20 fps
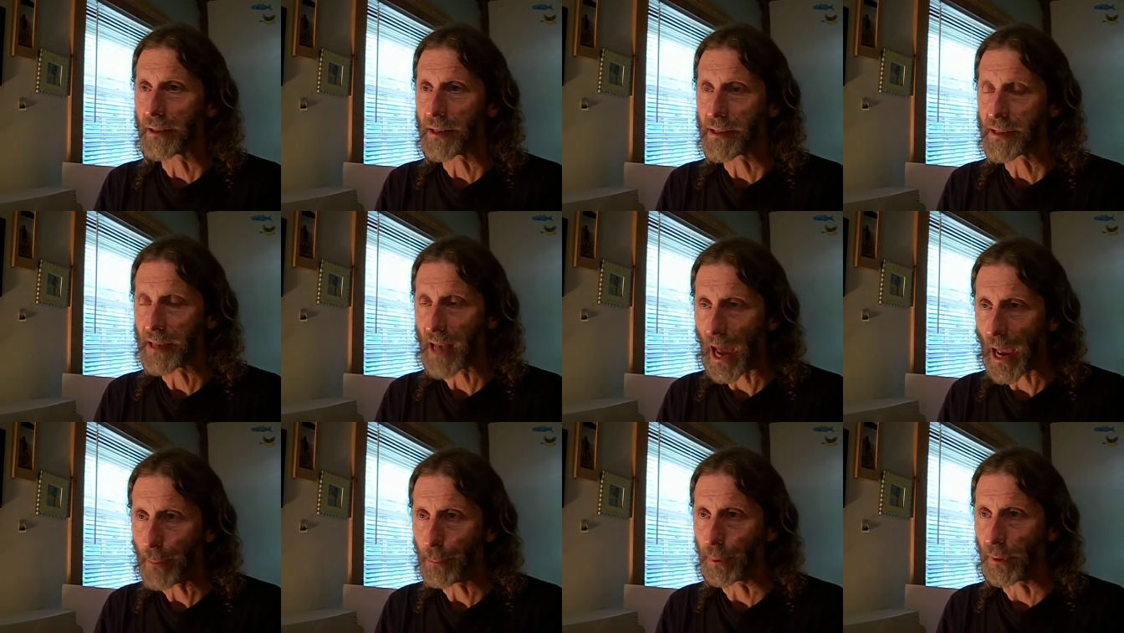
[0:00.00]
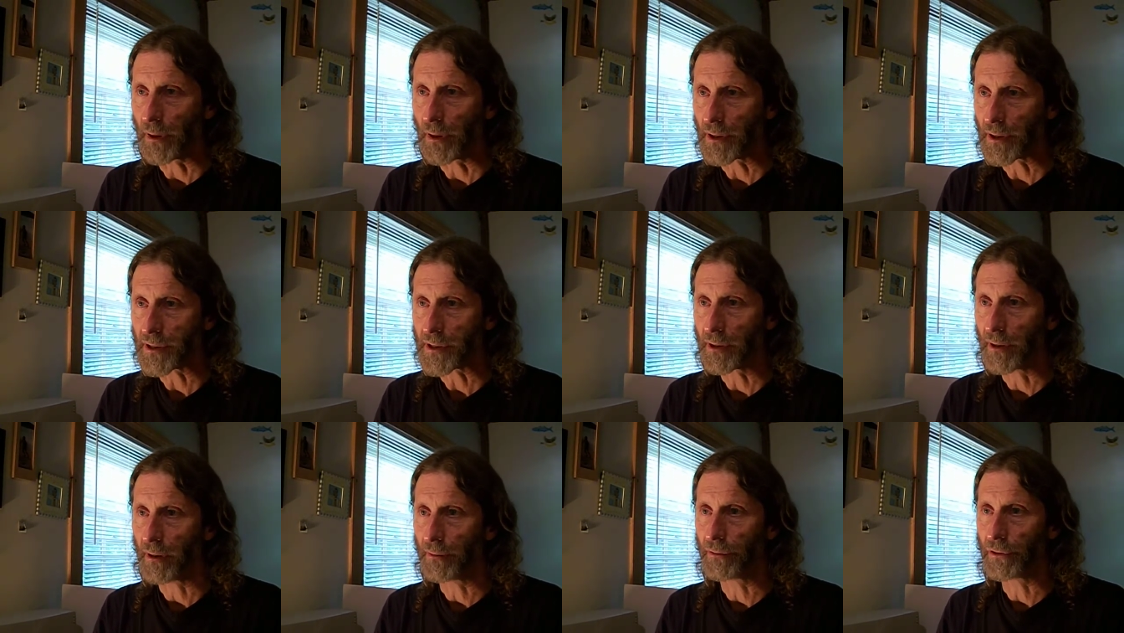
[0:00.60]

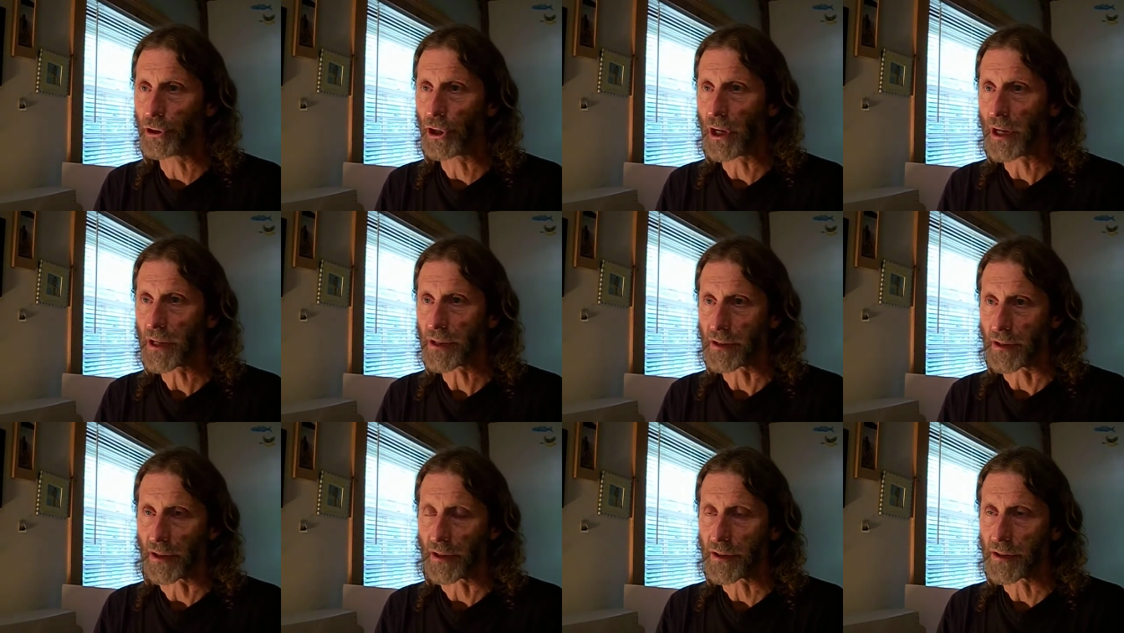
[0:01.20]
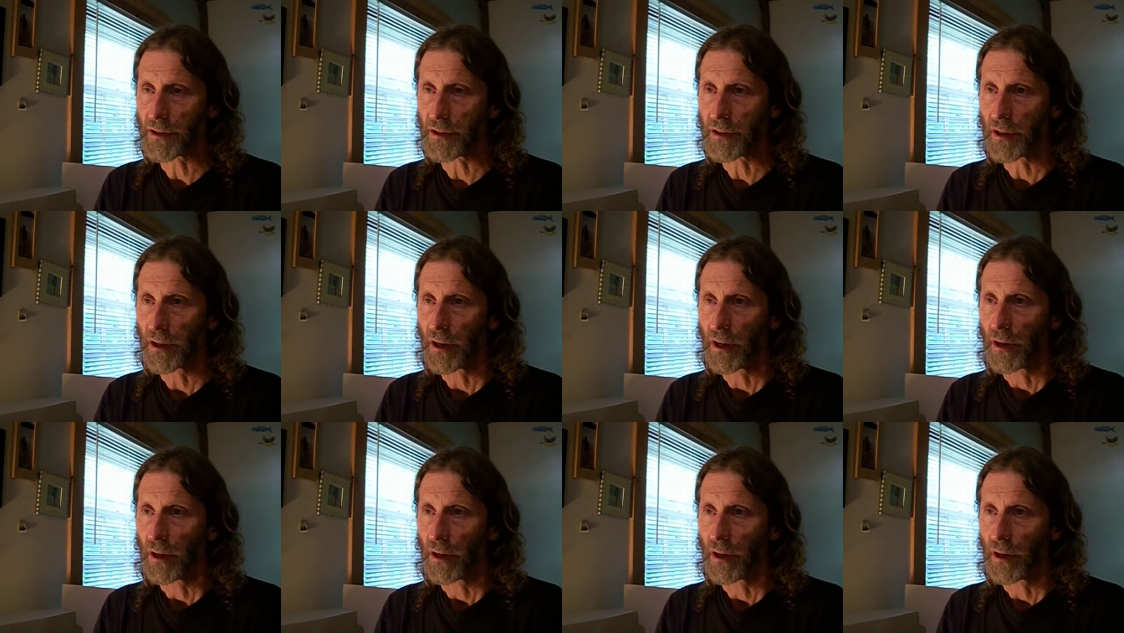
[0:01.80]
disciples of Jesus